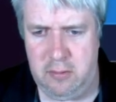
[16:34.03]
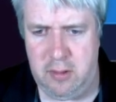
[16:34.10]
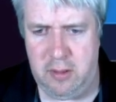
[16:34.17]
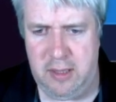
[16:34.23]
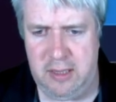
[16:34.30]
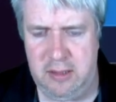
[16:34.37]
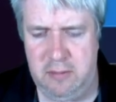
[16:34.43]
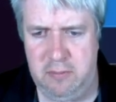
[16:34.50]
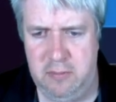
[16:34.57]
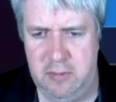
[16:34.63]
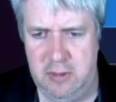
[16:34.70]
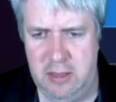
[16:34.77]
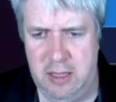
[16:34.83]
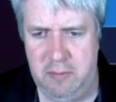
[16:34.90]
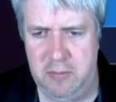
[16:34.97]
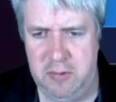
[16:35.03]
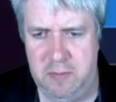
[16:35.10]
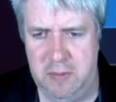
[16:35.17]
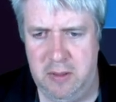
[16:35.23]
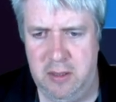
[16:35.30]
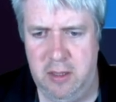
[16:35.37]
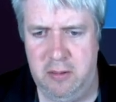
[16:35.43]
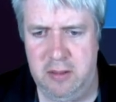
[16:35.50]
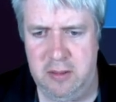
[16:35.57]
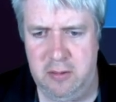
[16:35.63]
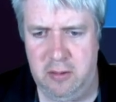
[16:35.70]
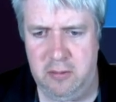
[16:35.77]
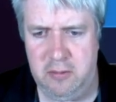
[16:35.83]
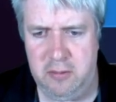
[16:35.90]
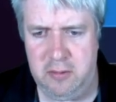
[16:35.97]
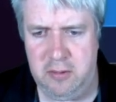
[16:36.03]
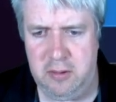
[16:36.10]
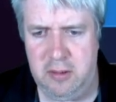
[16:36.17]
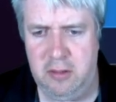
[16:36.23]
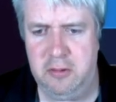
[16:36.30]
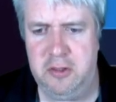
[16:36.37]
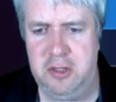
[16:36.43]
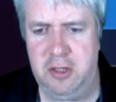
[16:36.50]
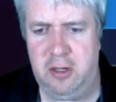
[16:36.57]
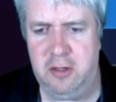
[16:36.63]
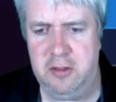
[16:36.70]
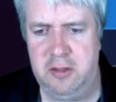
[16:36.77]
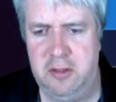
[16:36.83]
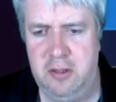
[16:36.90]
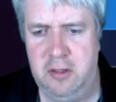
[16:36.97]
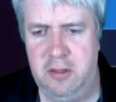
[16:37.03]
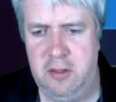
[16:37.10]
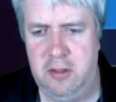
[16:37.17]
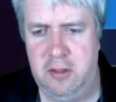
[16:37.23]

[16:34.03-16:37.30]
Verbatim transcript: No, that's long shots.